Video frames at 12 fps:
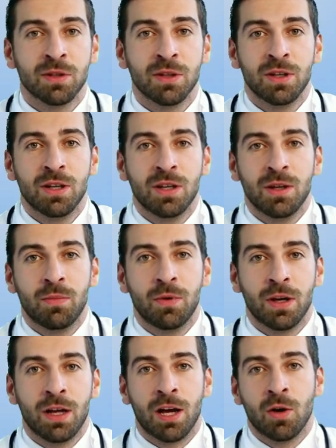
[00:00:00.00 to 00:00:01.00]
Research
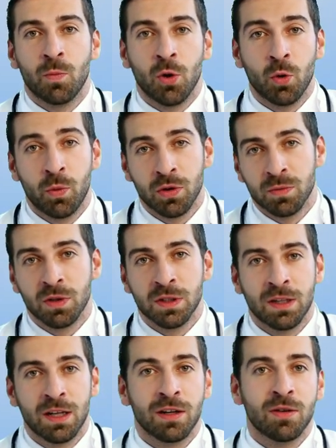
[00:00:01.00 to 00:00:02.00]
from the University
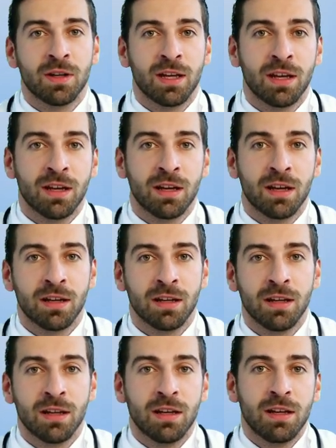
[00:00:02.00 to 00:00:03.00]
of Exeter and
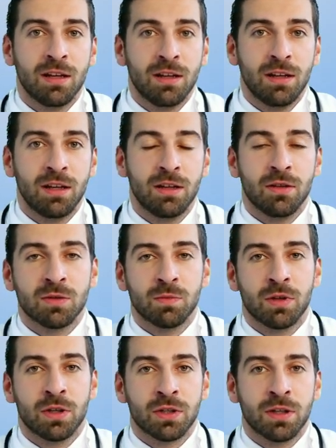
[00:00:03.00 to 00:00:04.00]
multiple clinical
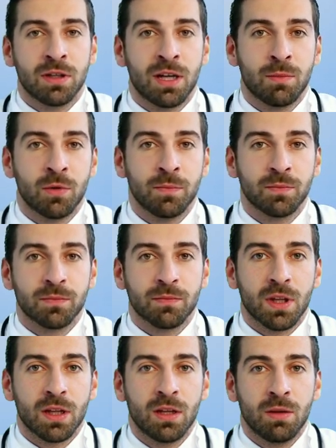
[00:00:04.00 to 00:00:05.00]
trials shows
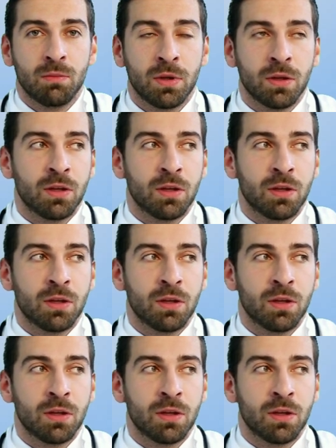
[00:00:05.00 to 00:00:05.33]
that beetroot